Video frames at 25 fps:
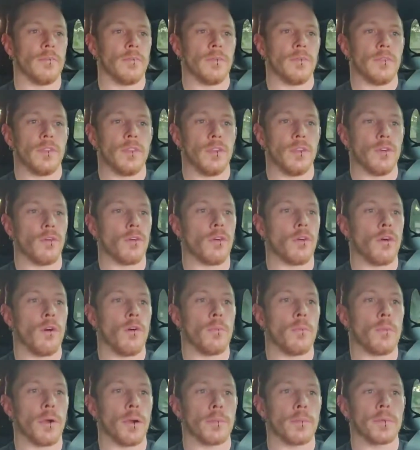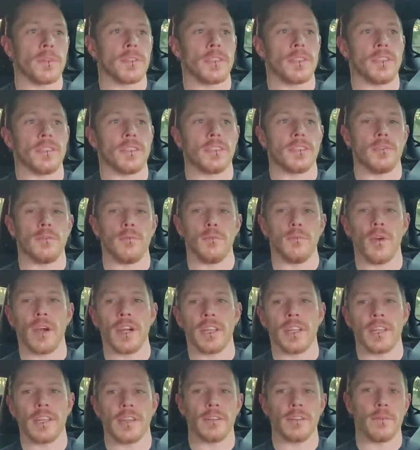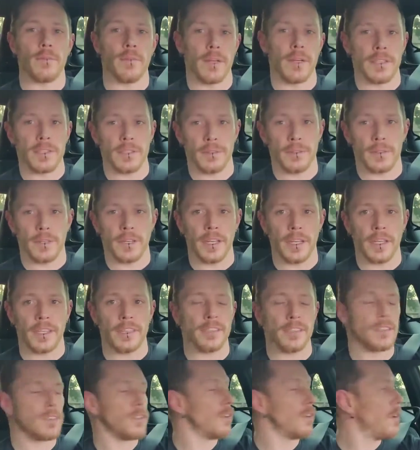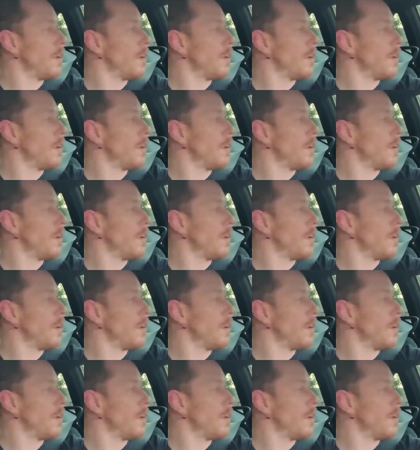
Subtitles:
your whole purpose is to break down the muscle as